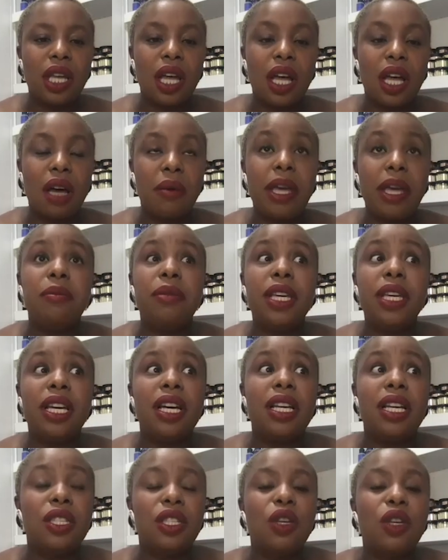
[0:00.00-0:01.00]
um, and
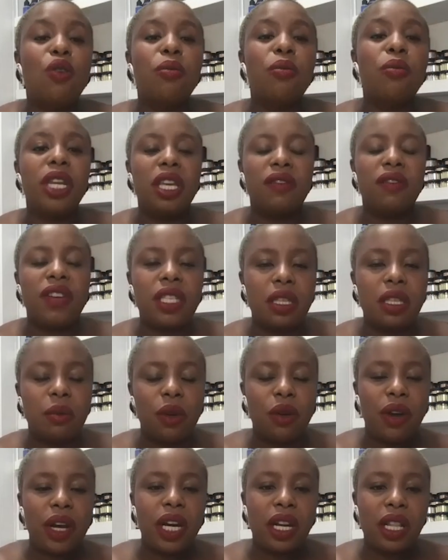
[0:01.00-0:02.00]
because so many of us
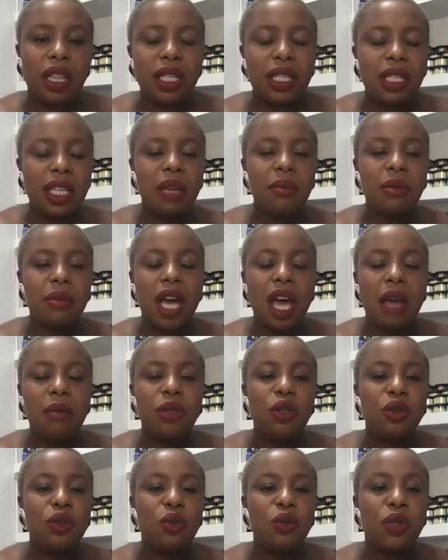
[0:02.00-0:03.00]
immigrated at the same time
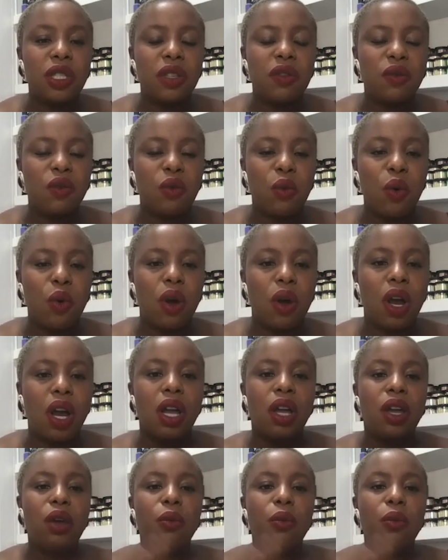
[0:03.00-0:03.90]
due to a civil war,